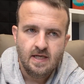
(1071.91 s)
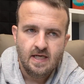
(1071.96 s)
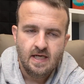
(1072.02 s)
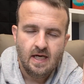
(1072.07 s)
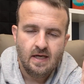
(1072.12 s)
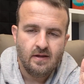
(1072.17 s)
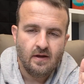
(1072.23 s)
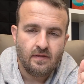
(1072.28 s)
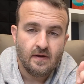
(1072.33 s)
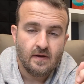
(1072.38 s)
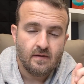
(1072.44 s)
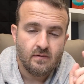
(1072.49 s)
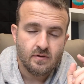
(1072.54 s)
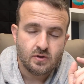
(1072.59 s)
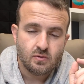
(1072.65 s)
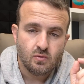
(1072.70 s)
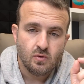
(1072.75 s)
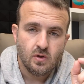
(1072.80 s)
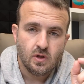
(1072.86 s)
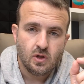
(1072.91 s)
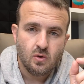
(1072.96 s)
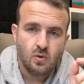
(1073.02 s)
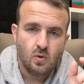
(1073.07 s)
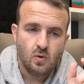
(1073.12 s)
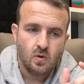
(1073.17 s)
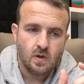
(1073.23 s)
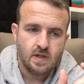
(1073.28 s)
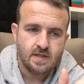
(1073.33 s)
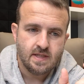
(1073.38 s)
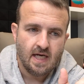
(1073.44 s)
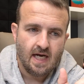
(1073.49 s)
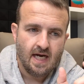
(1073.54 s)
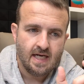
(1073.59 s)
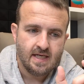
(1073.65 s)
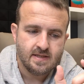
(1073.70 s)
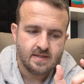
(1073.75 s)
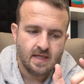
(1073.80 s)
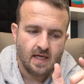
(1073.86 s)
And the thing that's really cool is it
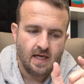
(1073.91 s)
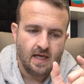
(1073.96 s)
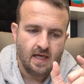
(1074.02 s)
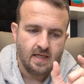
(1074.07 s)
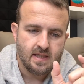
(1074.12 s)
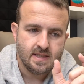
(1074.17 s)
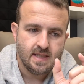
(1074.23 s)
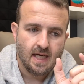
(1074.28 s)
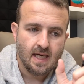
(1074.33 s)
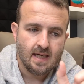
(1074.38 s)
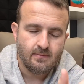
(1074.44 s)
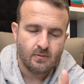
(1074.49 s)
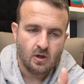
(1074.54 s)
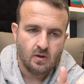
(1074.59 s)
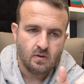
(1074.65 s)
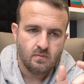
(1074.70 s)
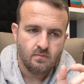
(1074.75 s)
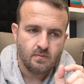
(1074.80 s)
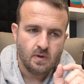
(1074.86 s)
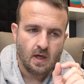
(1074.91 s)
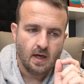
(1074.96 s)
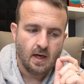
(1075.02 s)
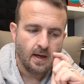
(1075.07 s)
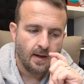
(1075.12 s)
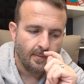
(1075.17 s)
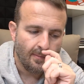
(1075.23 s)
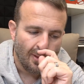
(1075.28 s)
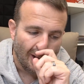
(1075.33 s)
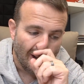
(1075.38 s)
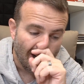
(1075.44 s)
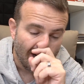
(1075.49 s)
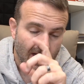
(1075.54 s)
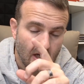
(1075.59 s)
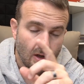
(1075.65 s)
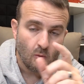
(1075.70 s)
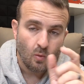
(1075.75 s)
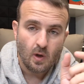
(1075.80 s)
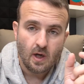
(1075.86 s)
has a timer um, on
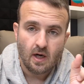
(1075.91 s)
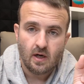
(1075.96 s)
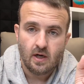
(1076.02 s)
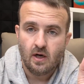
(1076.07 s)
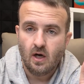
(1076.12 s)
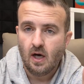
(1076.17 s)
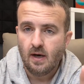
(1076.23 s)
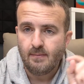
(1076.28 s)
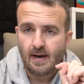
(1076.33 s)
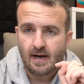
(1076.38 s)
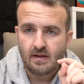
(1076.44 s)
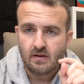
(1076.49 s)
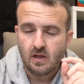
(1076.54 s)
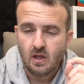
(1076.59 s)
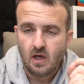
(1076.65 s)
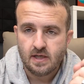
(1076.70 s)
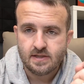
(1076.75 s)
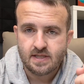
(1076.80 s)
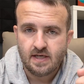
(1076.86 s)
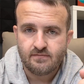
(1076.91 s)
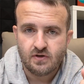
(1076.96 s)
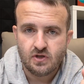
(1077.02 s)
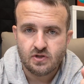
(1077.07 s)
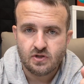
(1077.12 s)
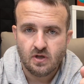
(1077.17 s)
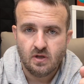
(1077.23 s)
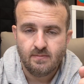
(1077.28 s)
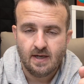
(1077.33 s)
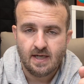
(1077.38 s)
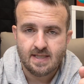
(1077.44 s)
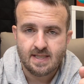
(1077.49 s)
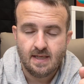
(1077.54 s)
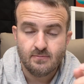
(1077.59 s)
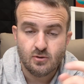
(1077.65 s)
it where it automatically locks after a certain amount of time.